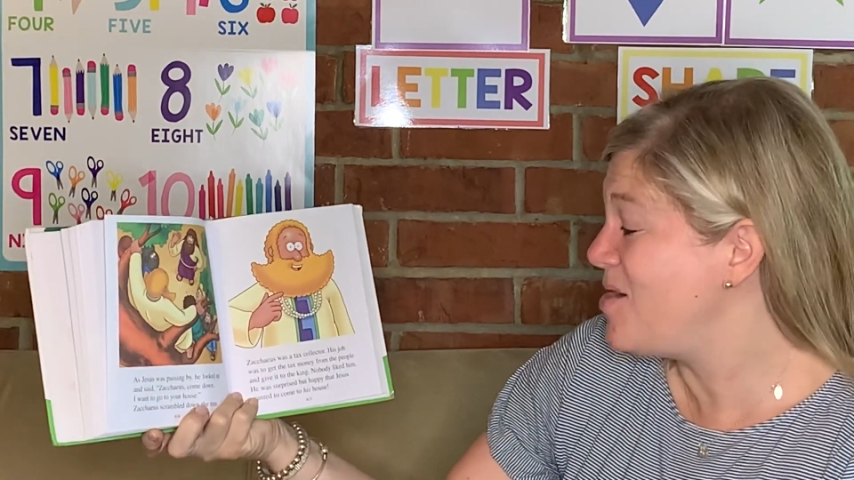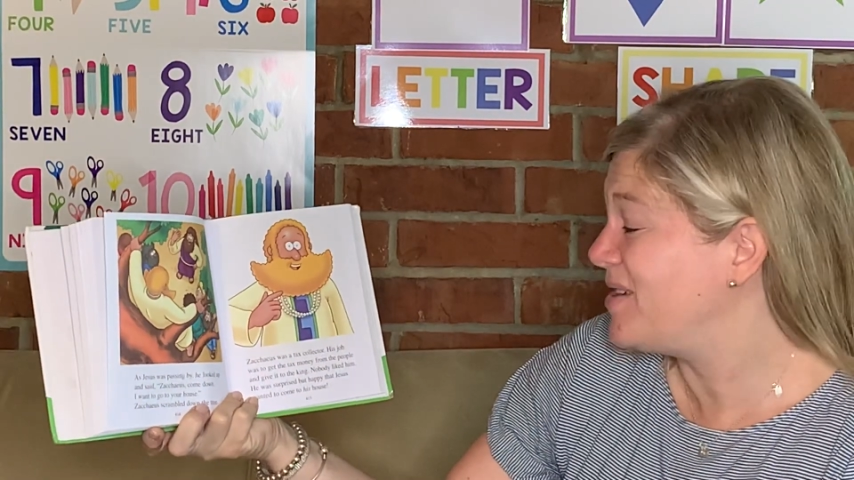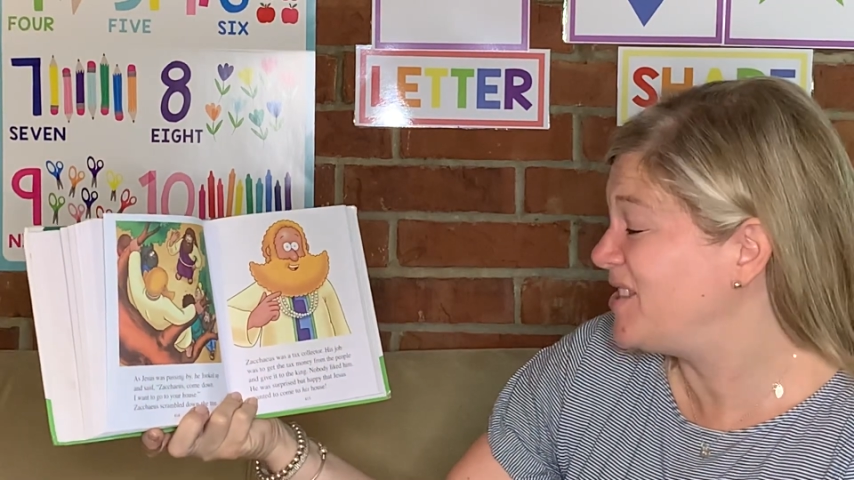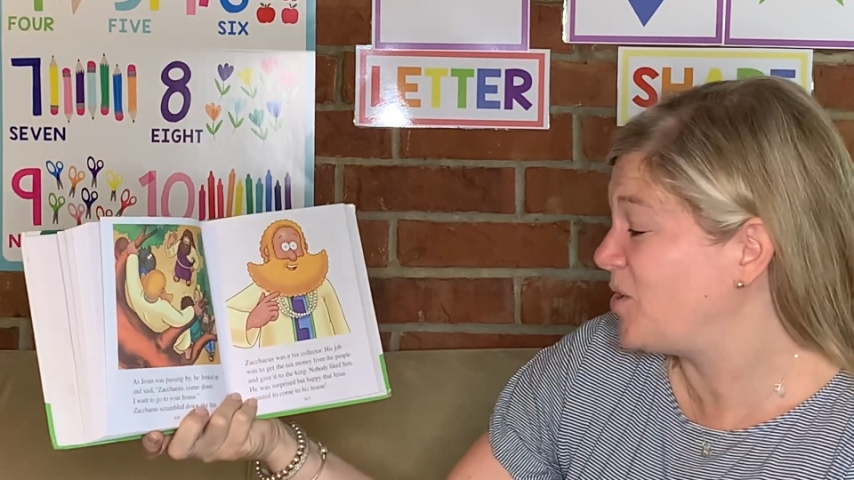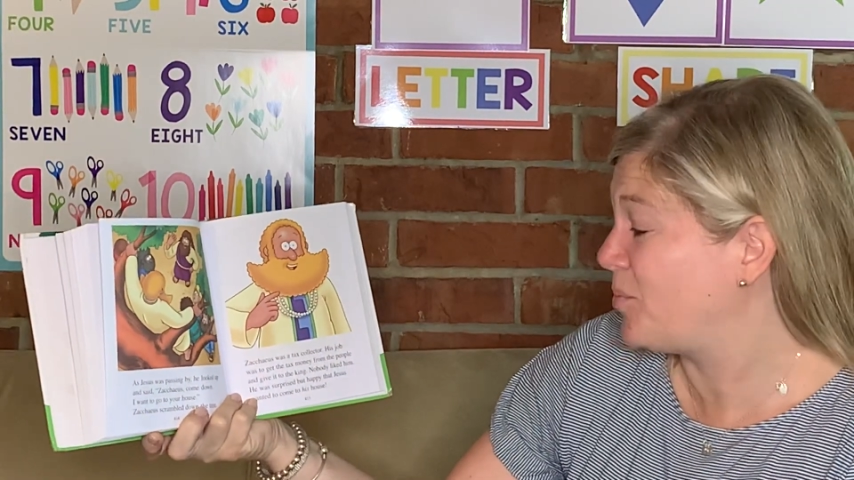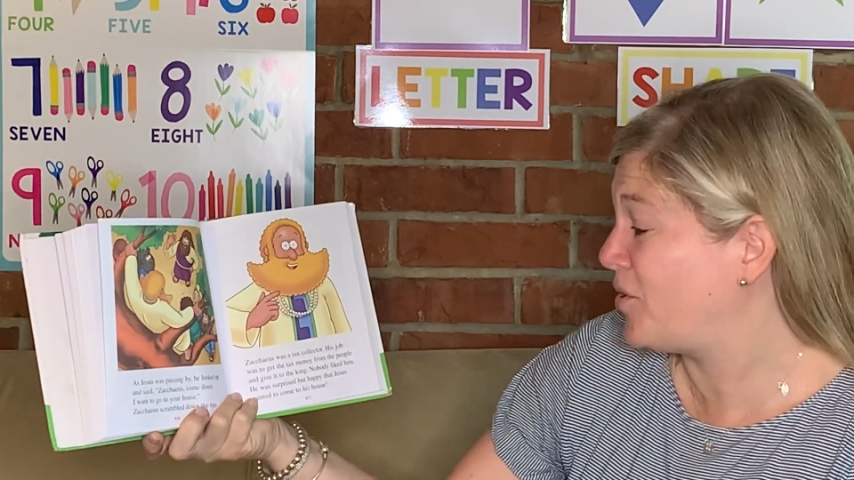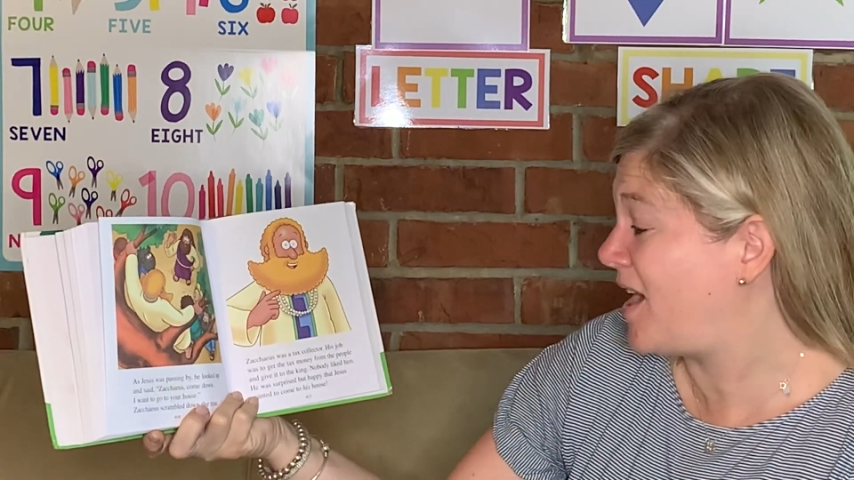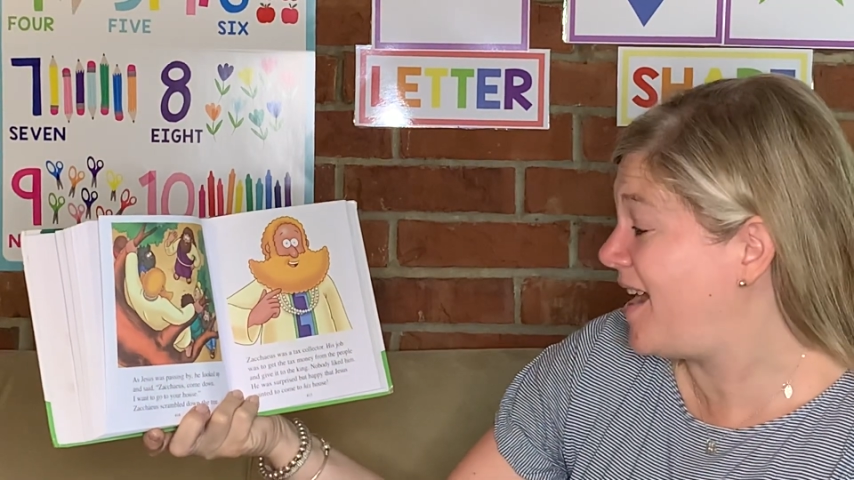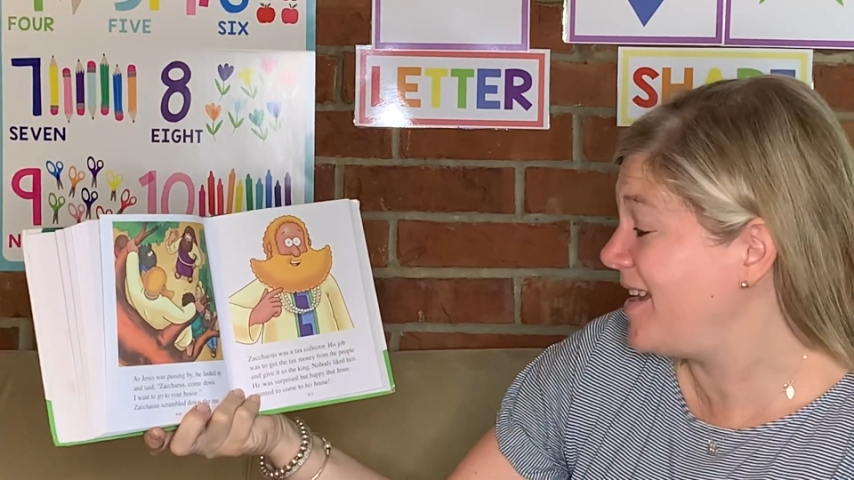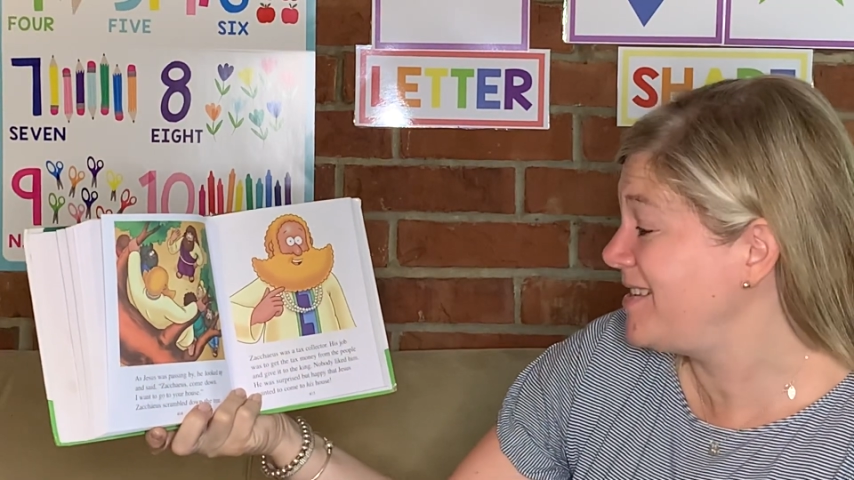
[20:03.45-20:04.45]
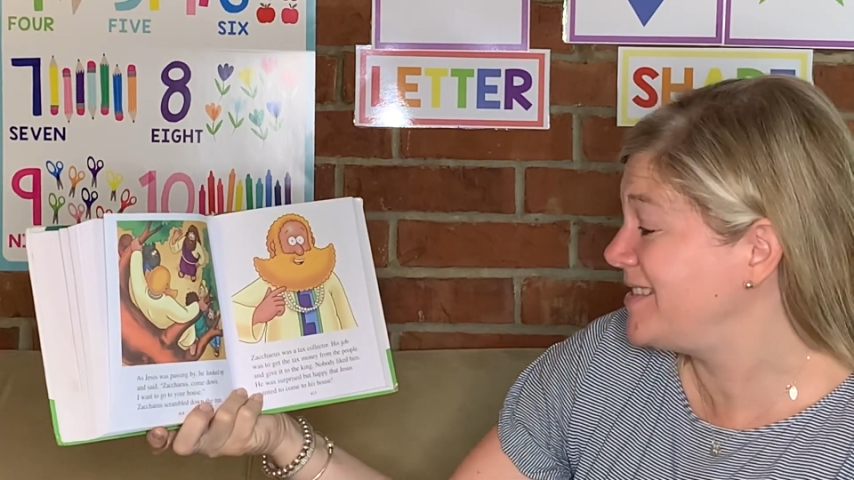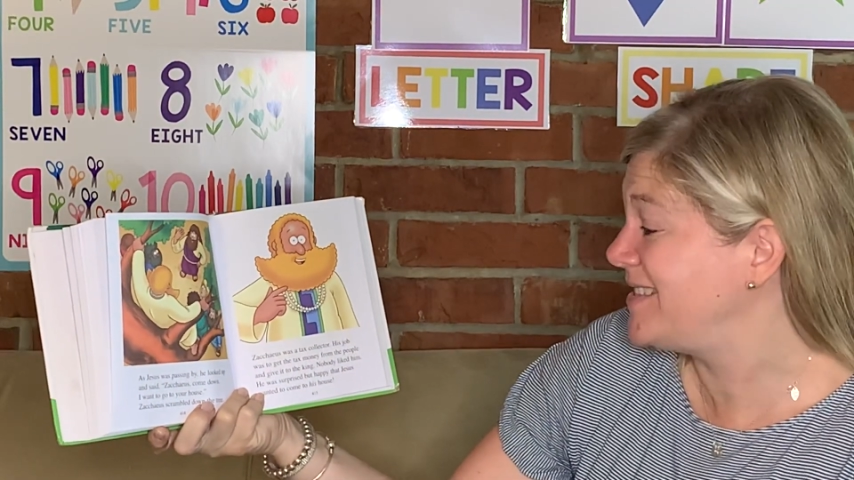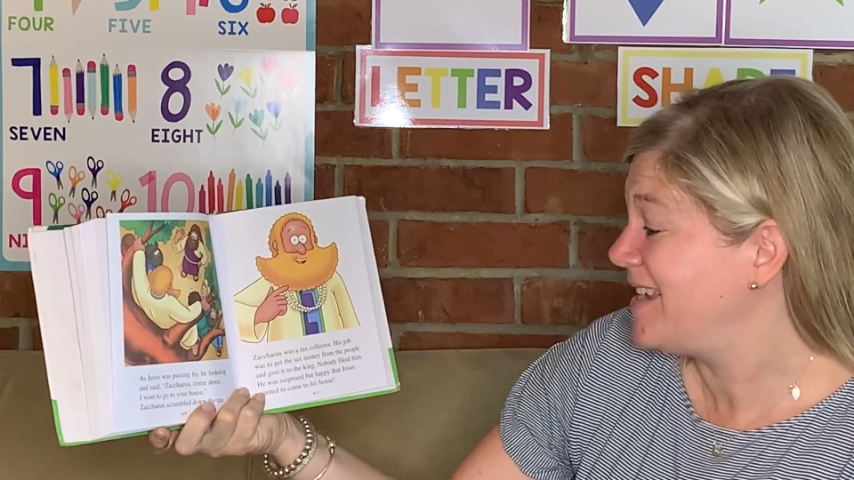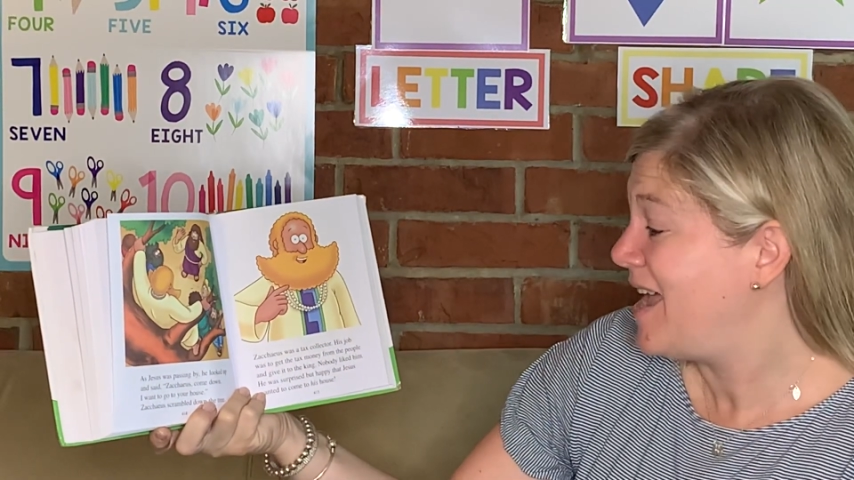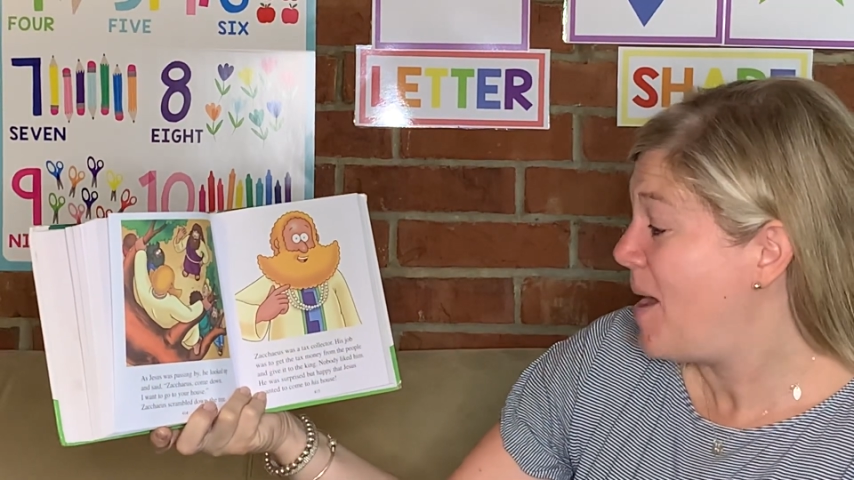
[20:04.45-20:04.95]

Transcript: was surprised